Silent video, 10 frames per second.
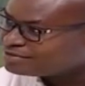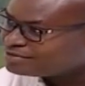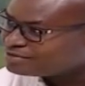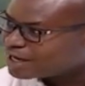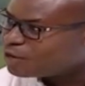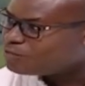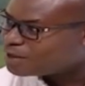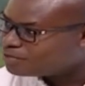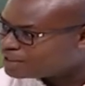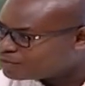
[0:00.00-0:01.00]
I hope my
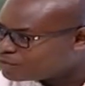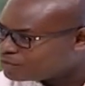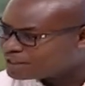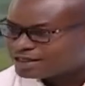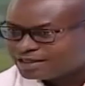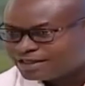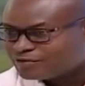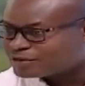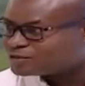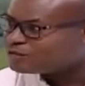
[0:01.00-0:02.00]
brother will pick it and the
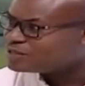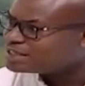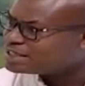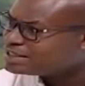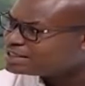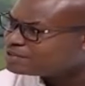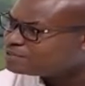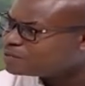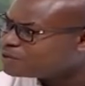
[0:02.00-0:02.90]
rest of his NDC people,